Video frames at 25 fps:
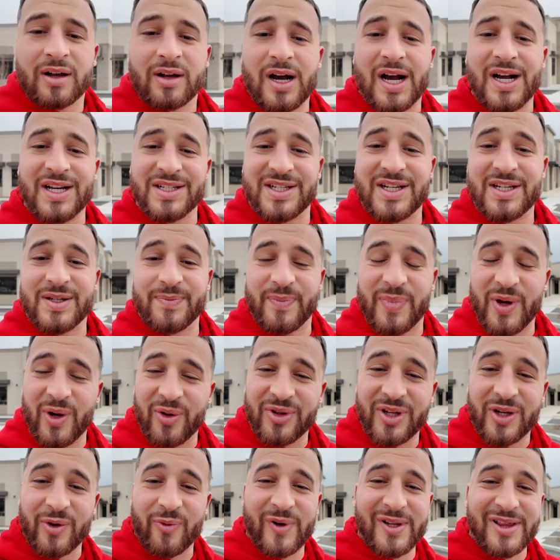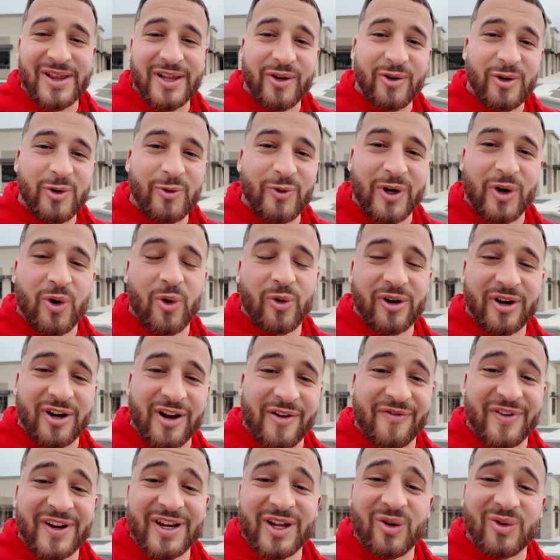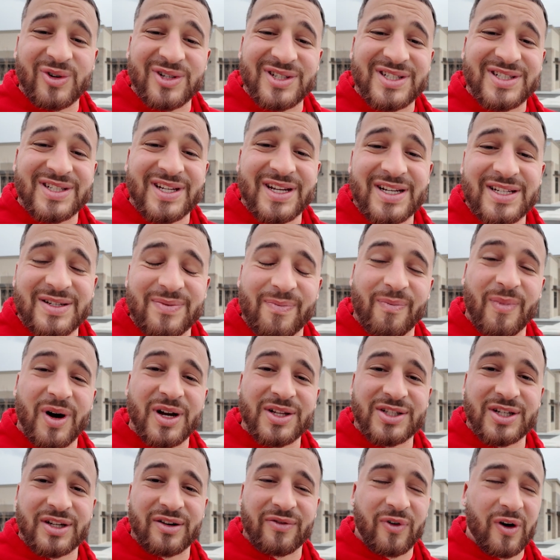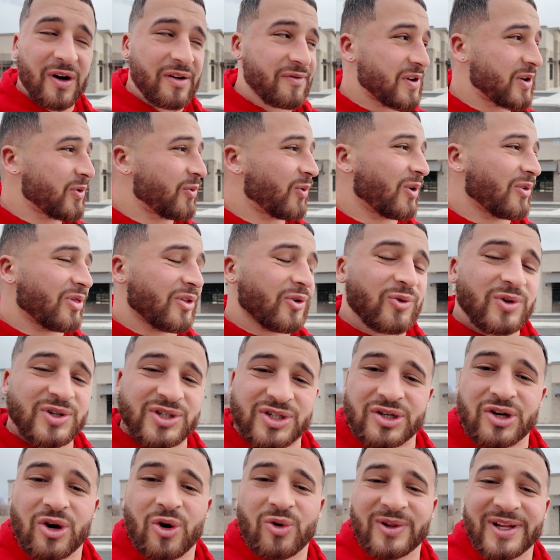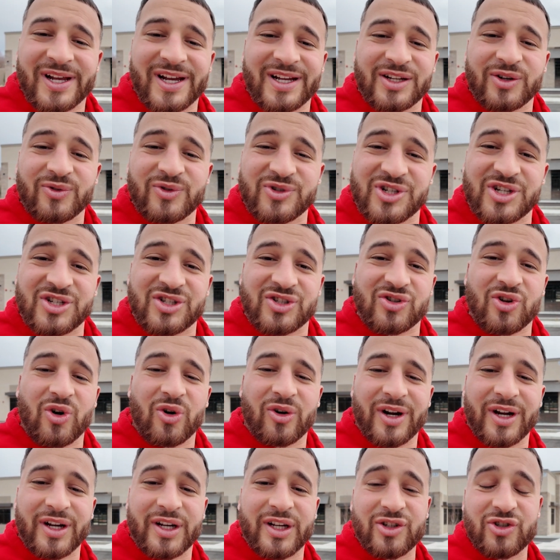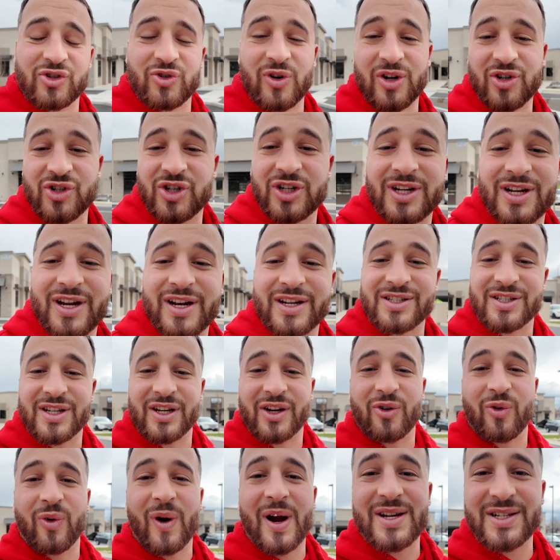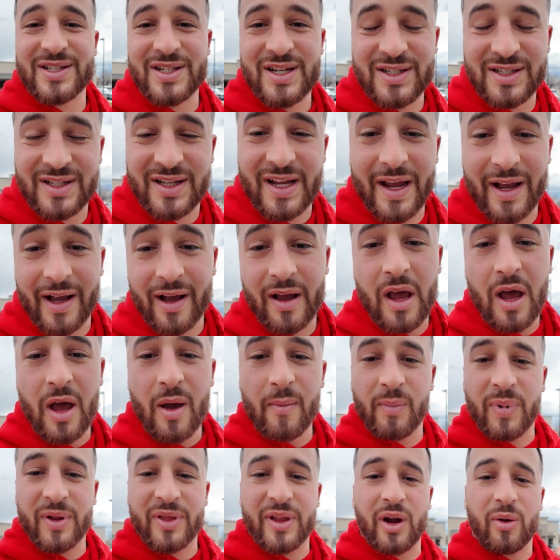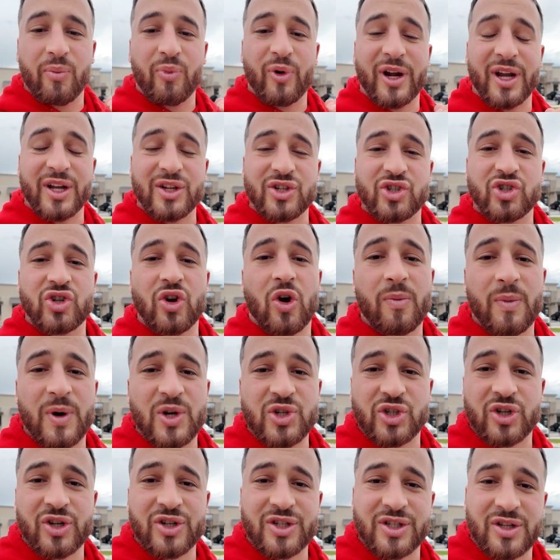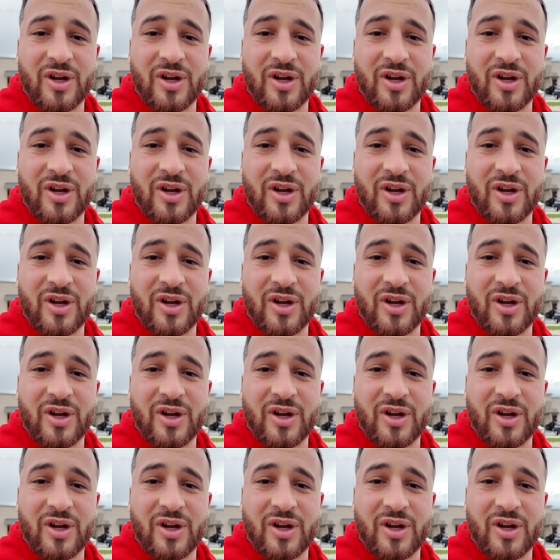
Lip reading: Guys, this building, we literally recorded a video 6 months in front of it where there was no land, it was just dirt and construction. It is the craziest thing, but they're bringing so much good